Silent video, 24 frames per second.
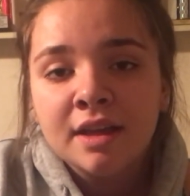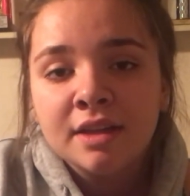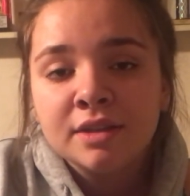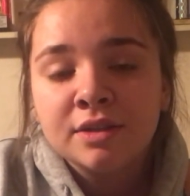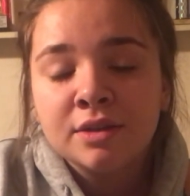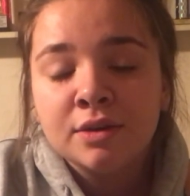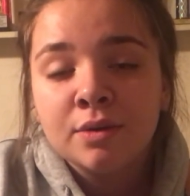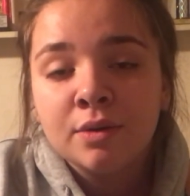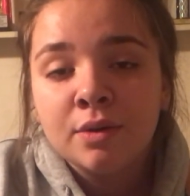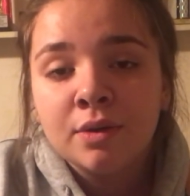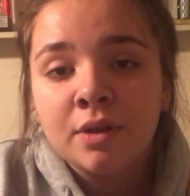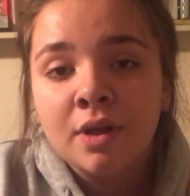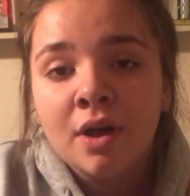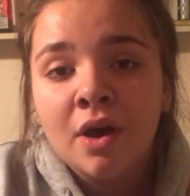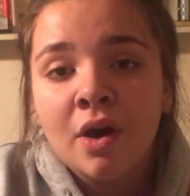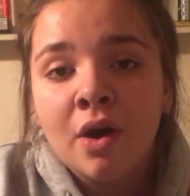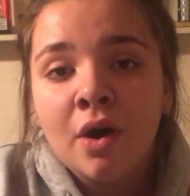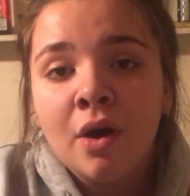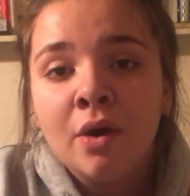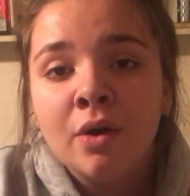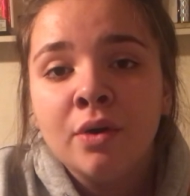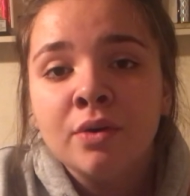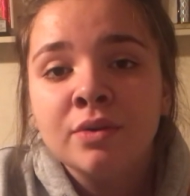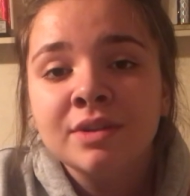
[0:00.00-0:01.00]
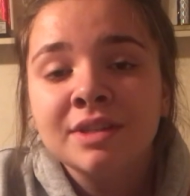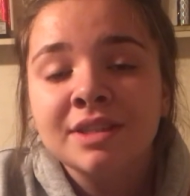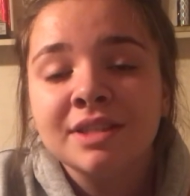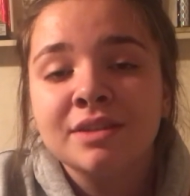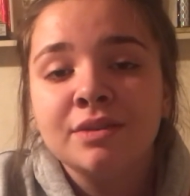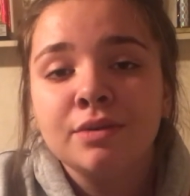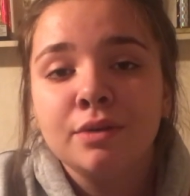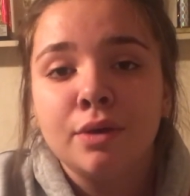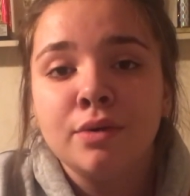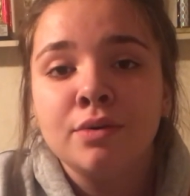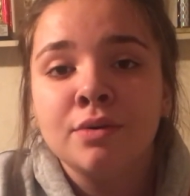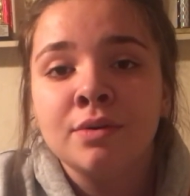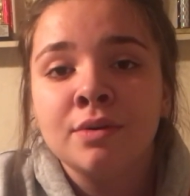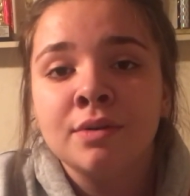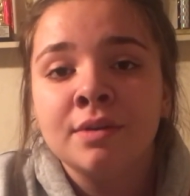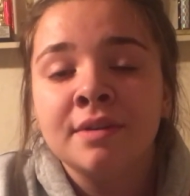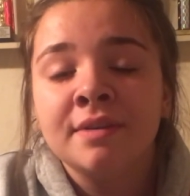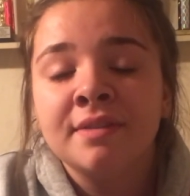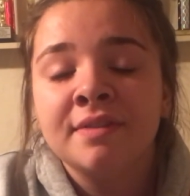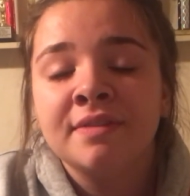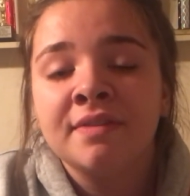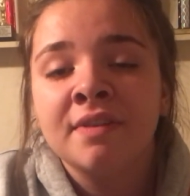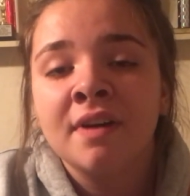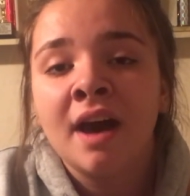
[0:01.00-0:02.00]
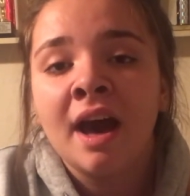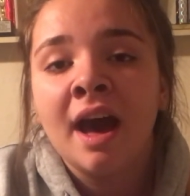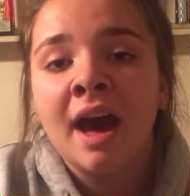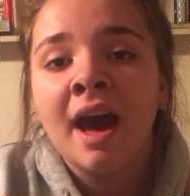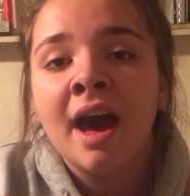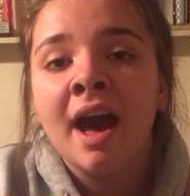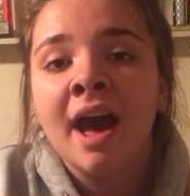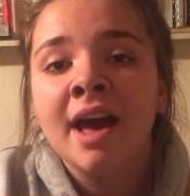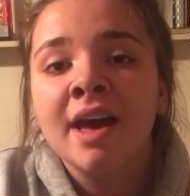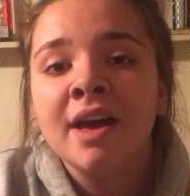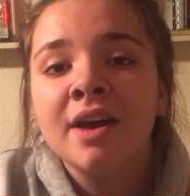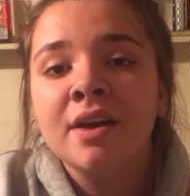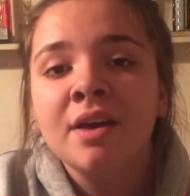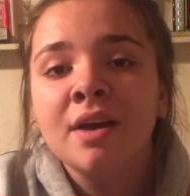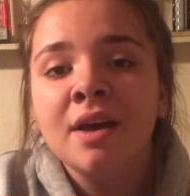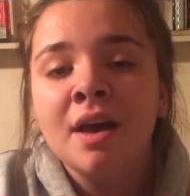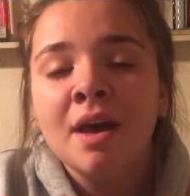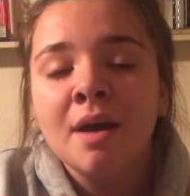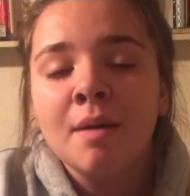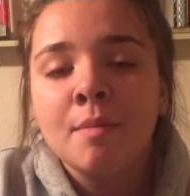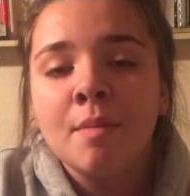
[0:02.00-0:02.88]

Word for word: too close to the fire,